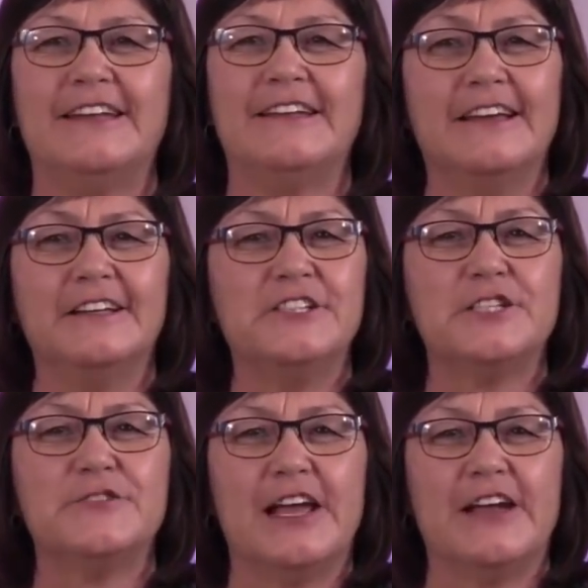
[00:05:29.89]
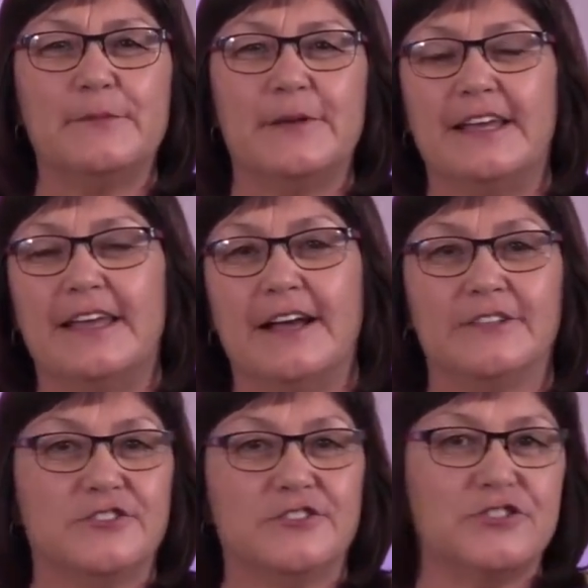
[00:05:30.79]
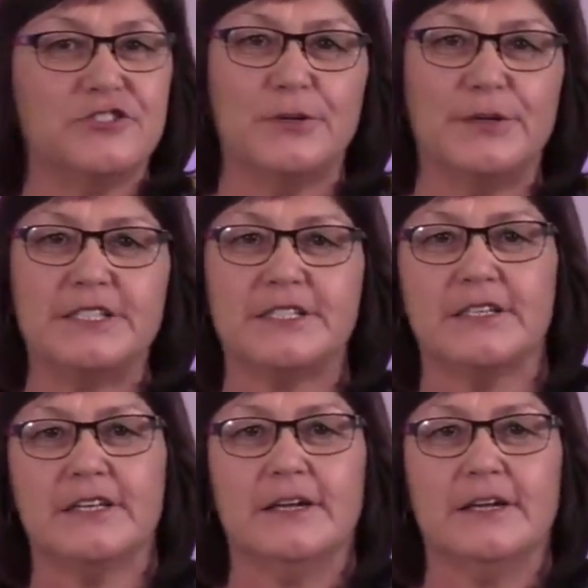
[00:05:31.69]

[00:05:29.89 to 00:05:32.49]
And just for everybody else too, it's